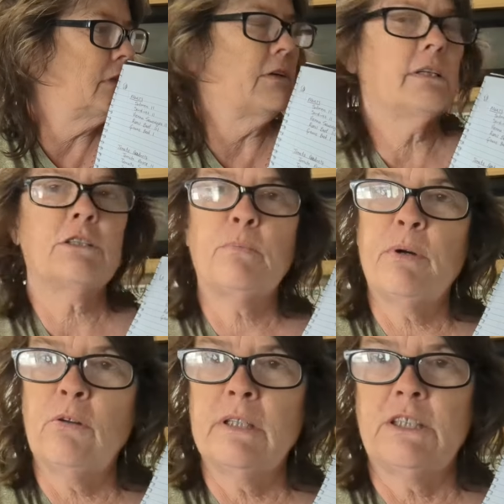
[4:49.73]
Oh, that
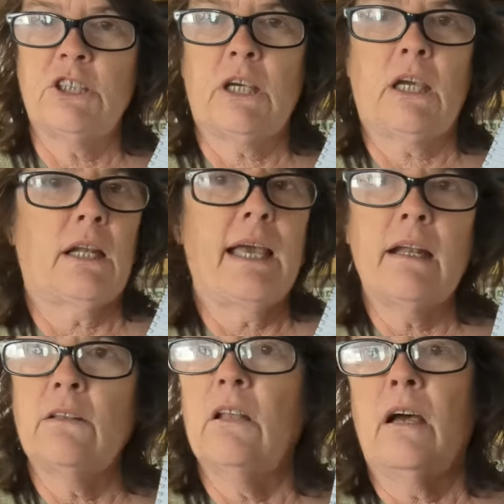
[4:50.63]
chipotle chicken. I
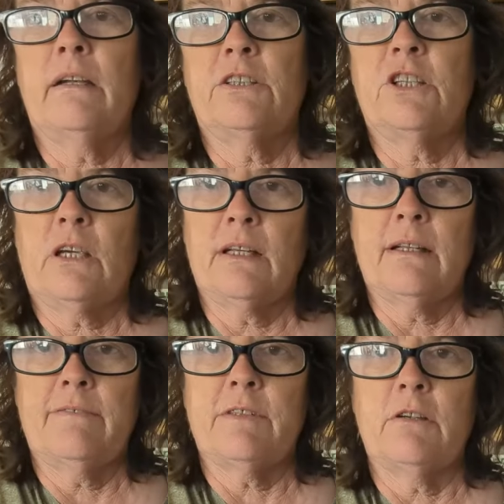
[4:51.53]
had a lot of chicken
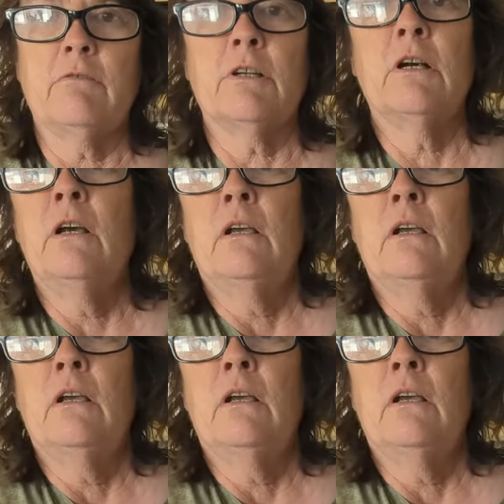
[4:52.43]
left over.